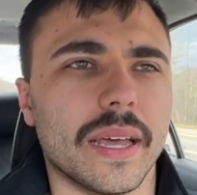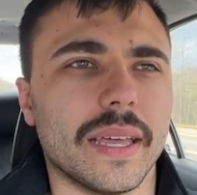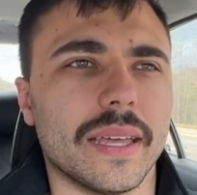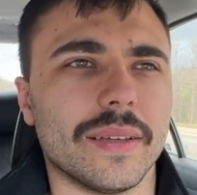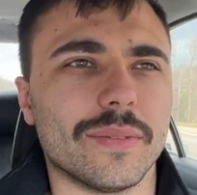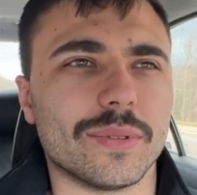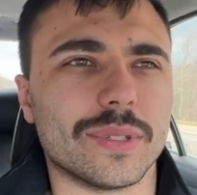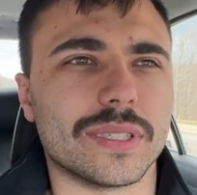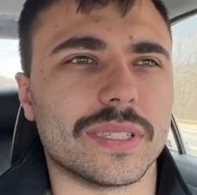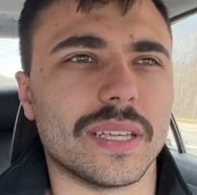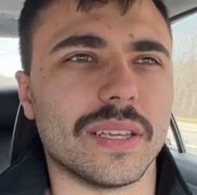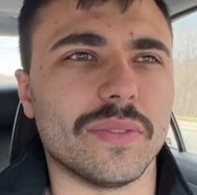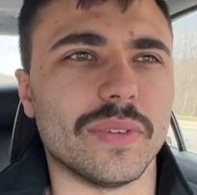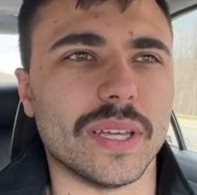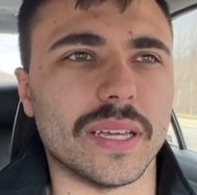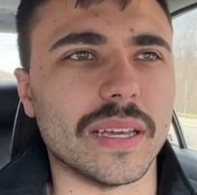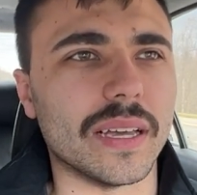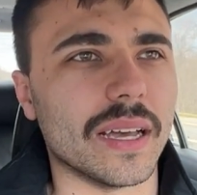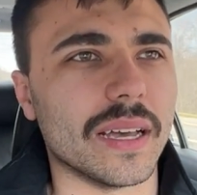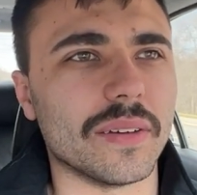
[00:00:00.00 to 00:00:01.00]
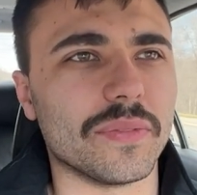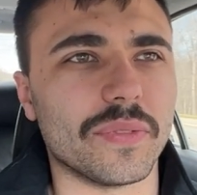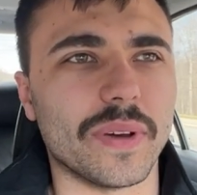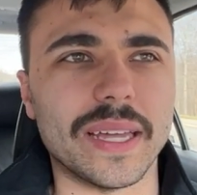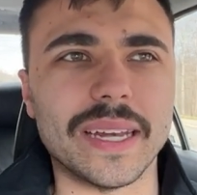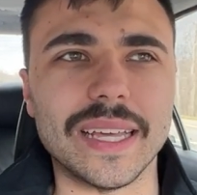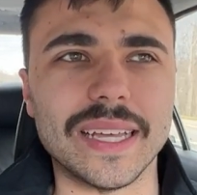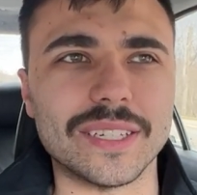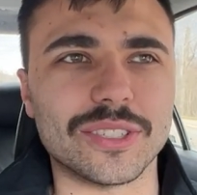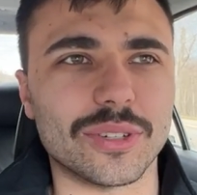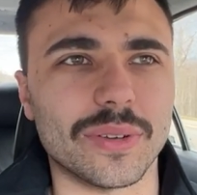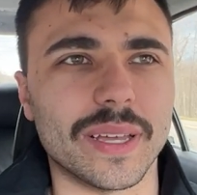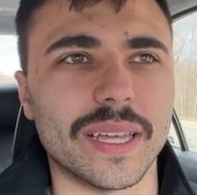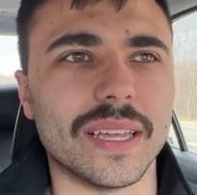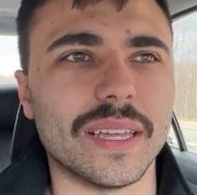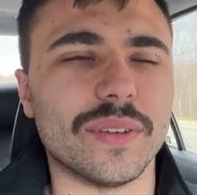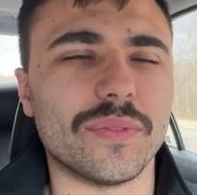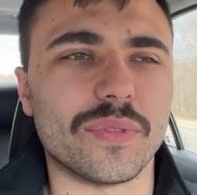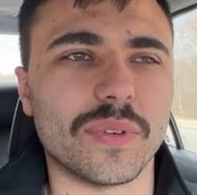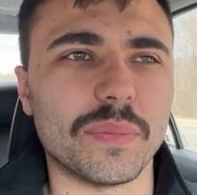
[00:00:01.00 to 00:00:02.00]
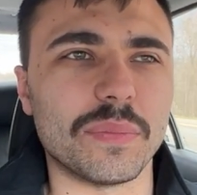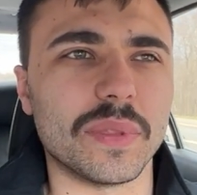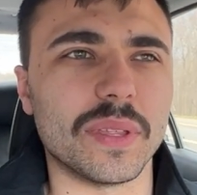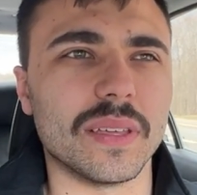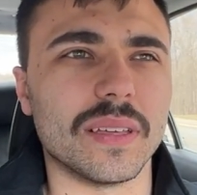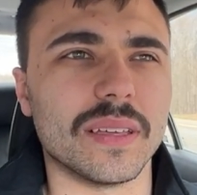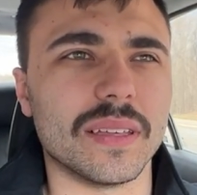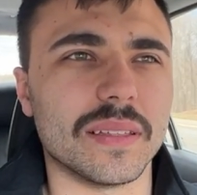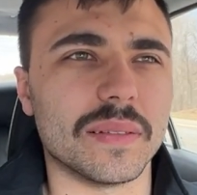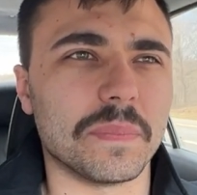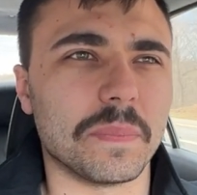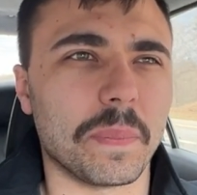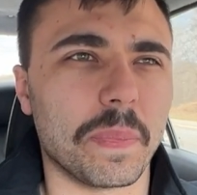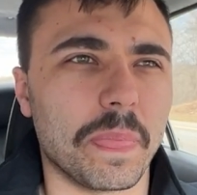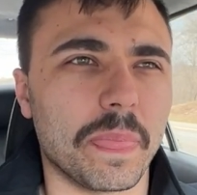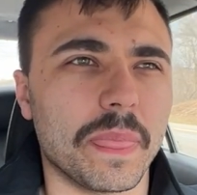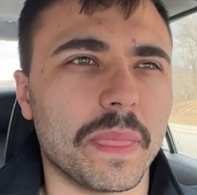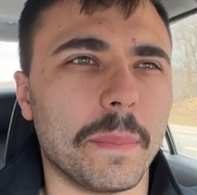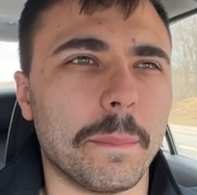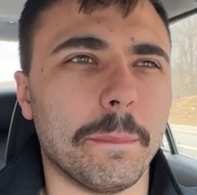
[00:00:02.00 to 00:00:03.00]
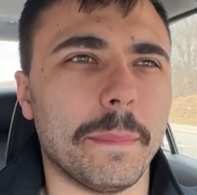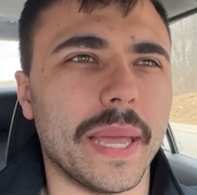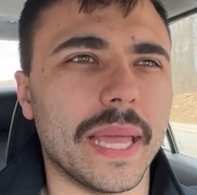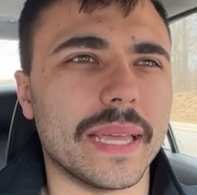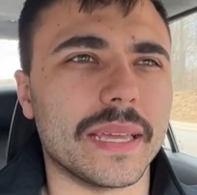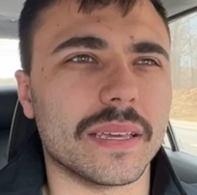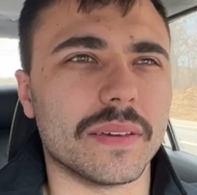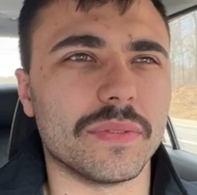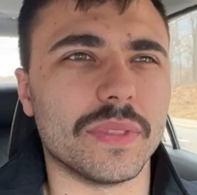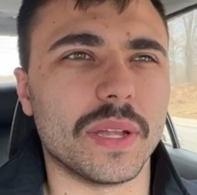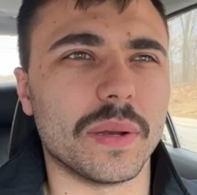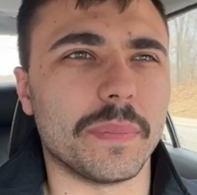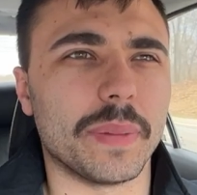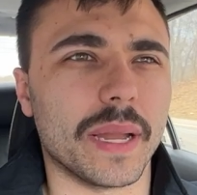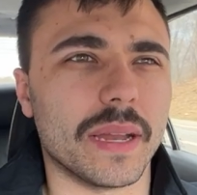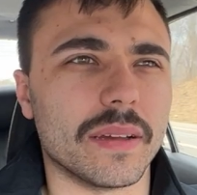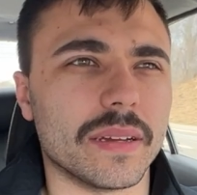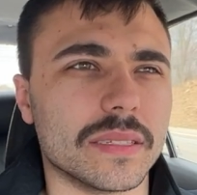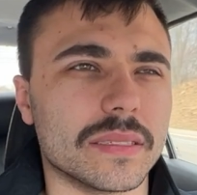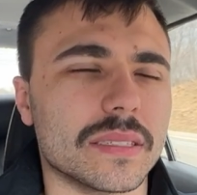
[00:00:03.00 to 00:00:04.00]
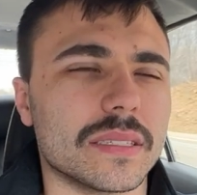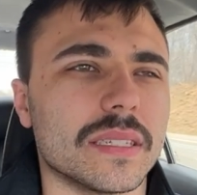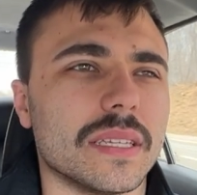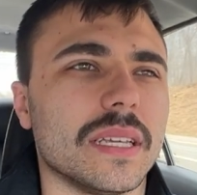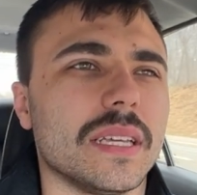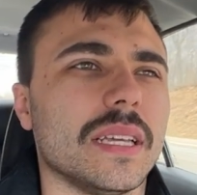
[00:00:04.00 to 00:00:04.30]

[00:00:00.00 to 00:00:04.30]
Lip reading: receiving financial aid from the bank of their parents.